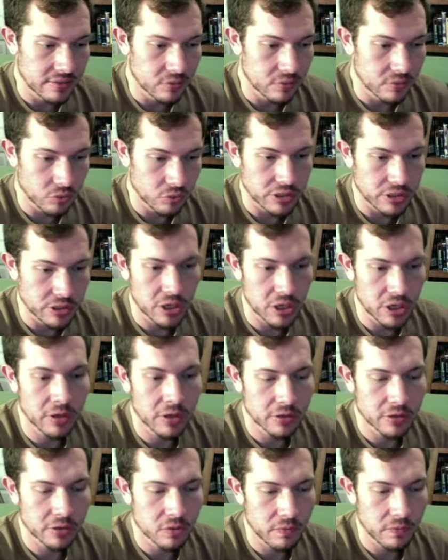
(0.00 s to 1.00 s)

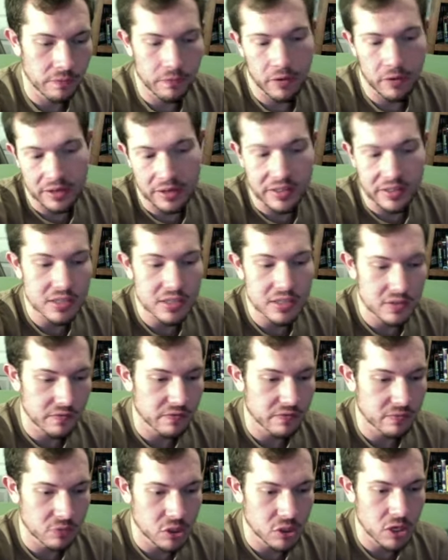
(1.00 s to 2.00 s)
return, at least
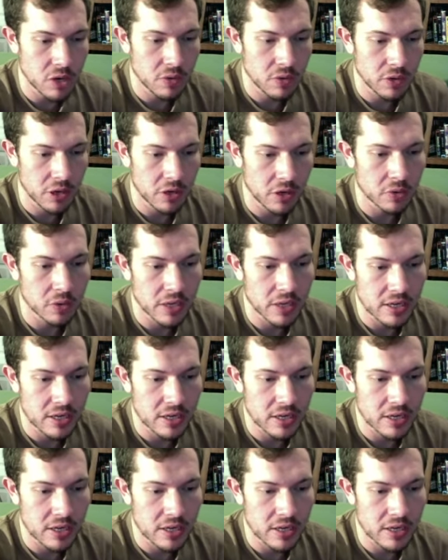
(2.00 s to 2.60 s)
from Toho.